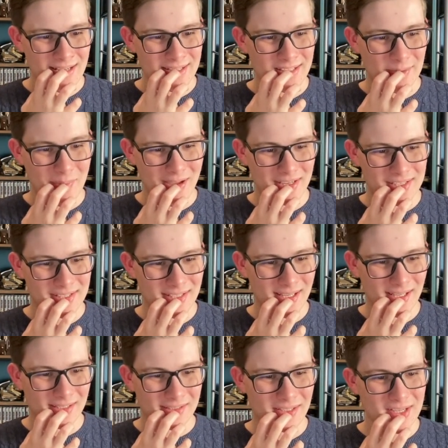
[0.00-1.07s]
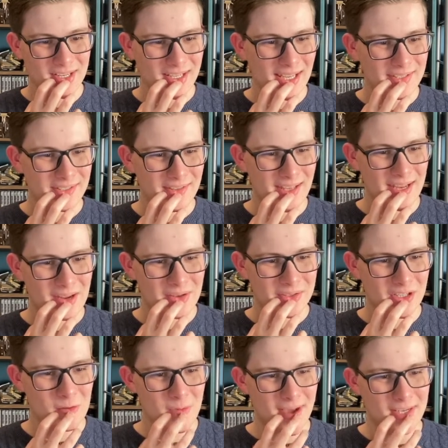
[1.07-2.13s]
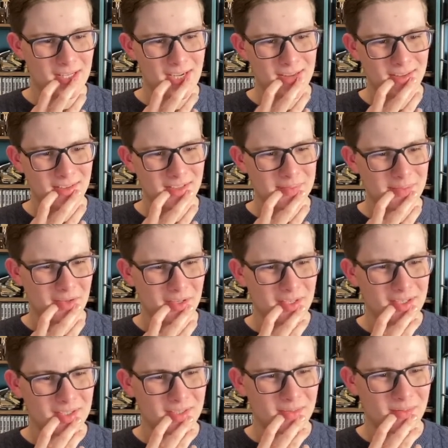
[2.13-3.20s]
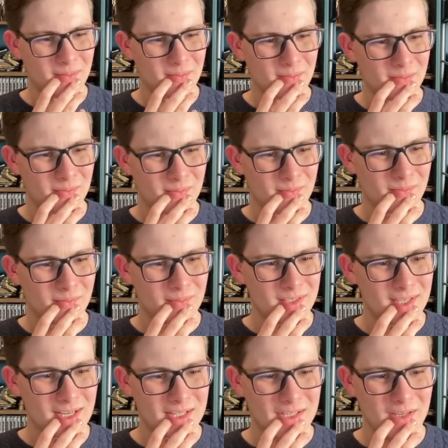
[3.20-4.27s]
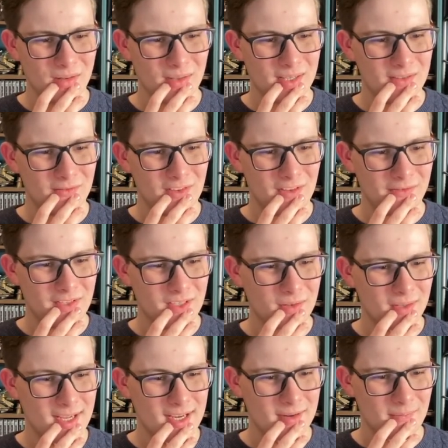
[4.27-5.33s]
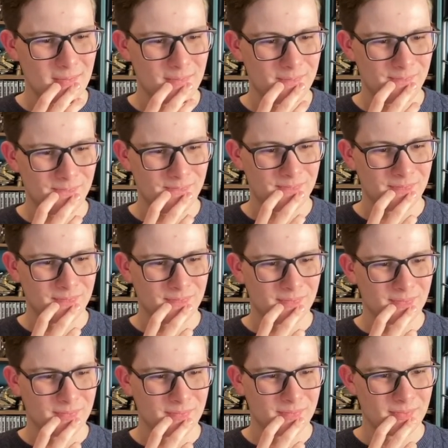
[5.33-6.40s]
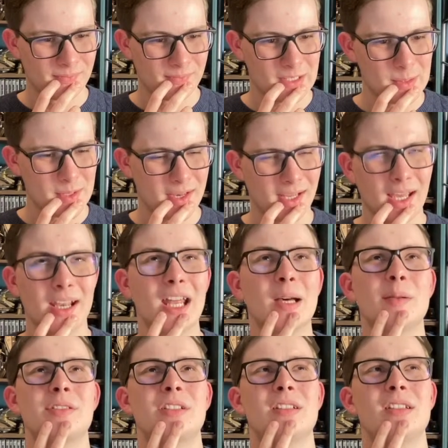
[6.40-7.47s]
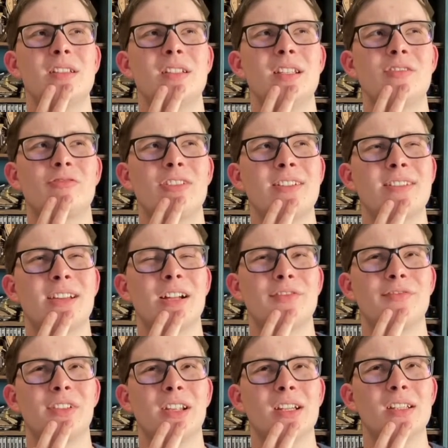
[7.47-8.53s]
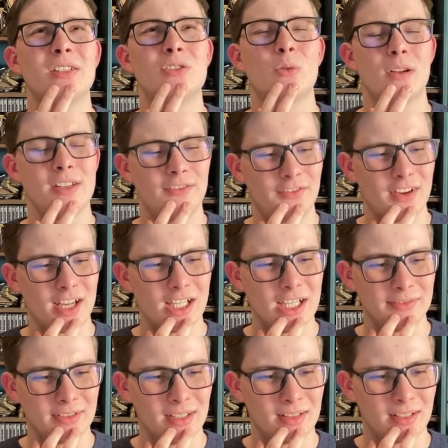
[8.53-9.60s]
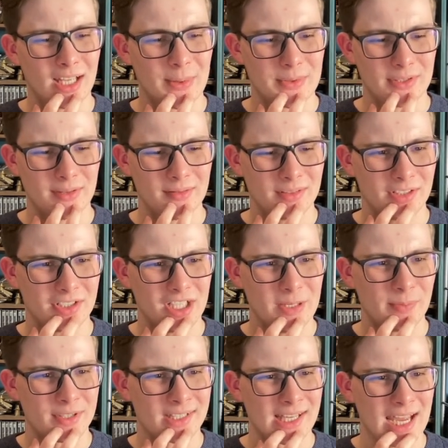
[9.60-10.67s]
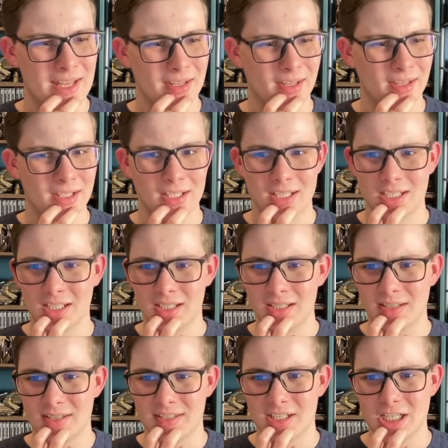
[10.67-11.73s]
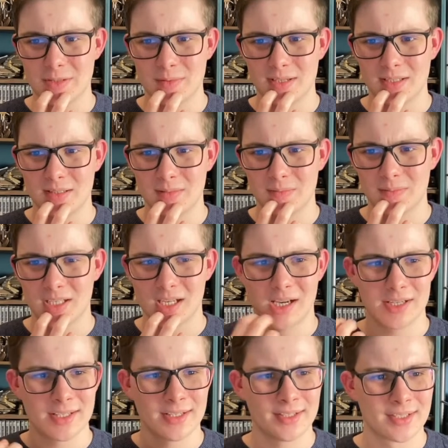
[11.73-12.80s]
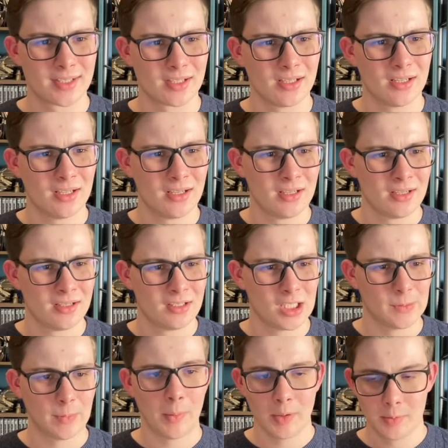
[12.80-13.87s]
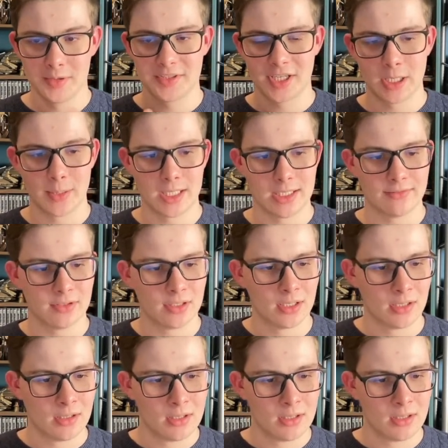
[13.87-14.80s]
so Mechanic Daleks, oh, okay, so they're not too bad either, to be honest. 60 quid, 50 quid. Oh, then again, how much these retailed for like 25, didn't they? It was, it was a cheaper set than the uh, the Snowman TARDIS. Abominable Snowman, even.